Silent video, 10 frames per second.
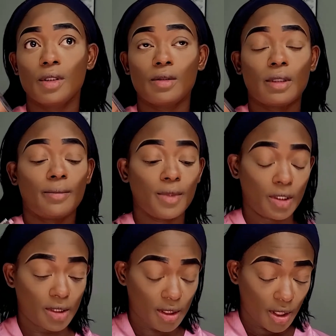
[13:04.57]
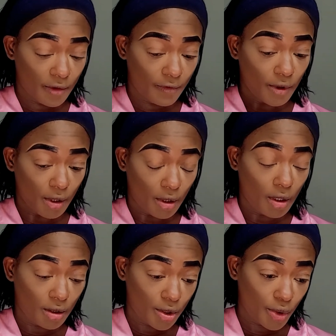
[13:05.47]
So I'm using it for a
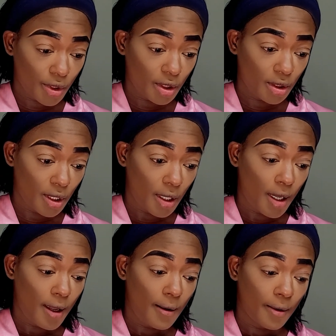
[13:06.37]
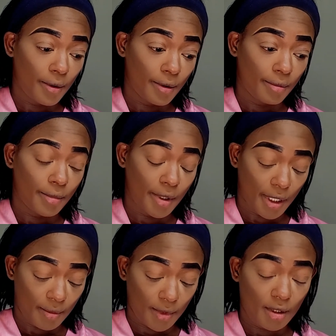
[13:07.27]
contour, but
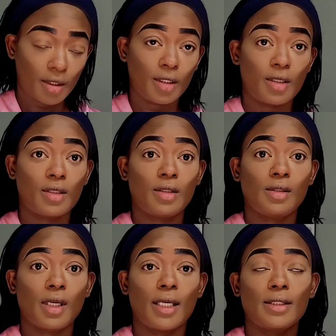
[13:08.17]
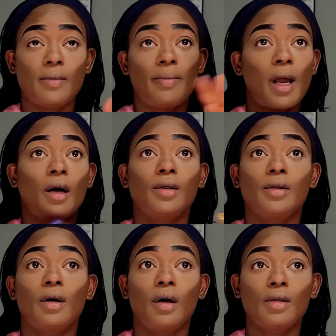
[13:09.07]
I'm gonna use this as a
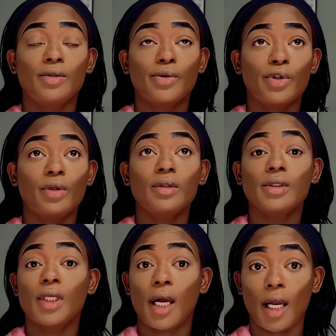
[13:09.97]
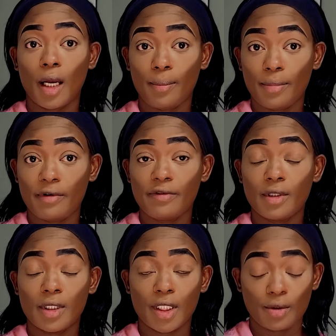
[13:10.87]
powder contour on top of
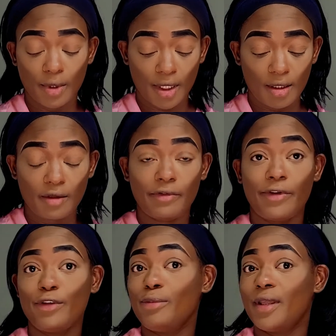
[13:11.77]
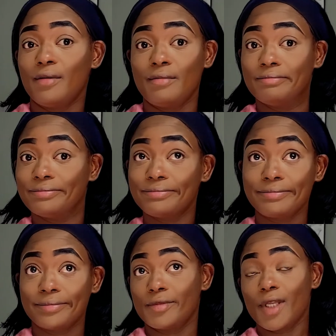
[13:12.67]
the liquid. If you've been
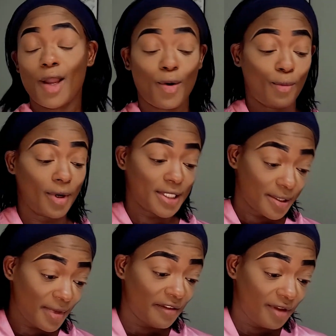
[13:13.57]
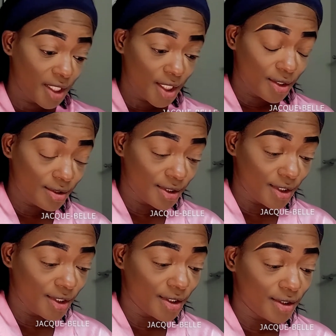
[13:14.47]
watching my videos,
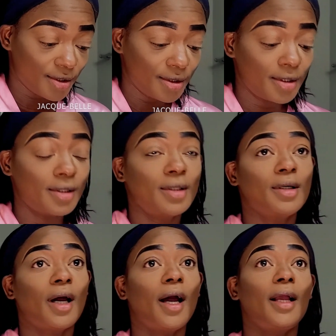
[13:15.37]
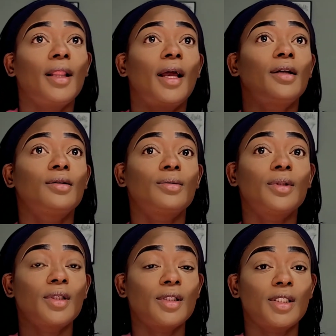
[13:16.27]
you know I like
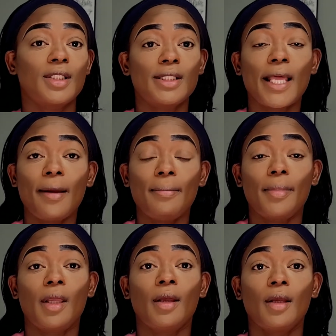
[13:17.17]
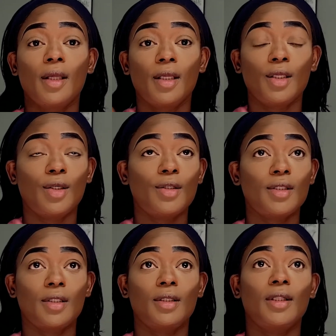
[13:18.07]
doing this step
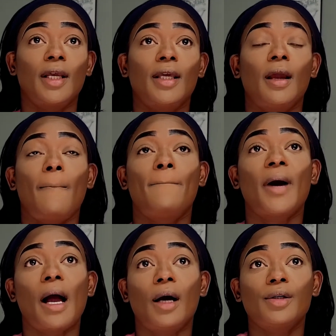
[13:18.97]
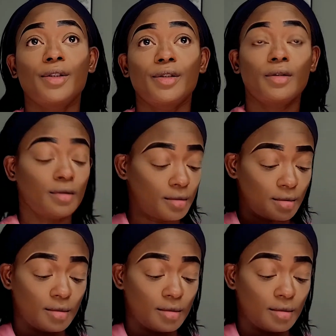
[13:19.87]
using like powder